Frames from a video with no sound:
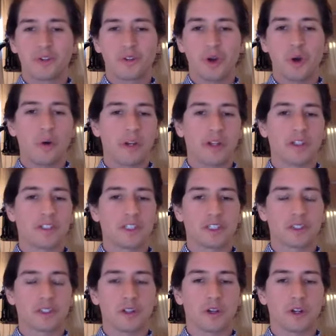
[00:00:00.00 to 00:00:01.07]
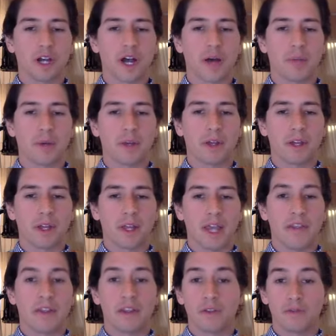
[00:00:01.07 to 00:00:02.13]
go and just look up
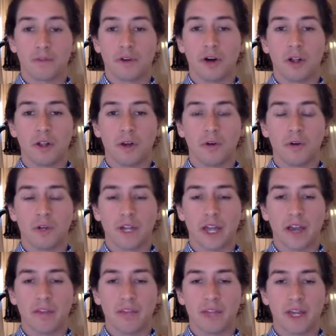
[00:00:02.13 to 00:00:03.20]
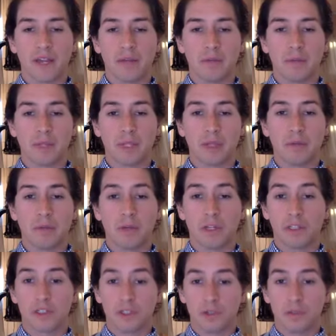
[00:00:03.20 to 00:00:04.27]
and then follow and have that be what
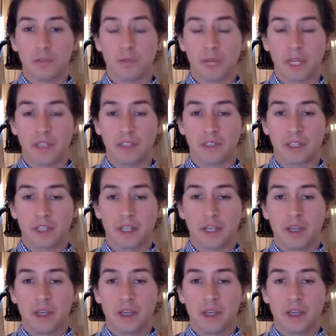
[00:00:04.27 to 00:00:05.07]
is best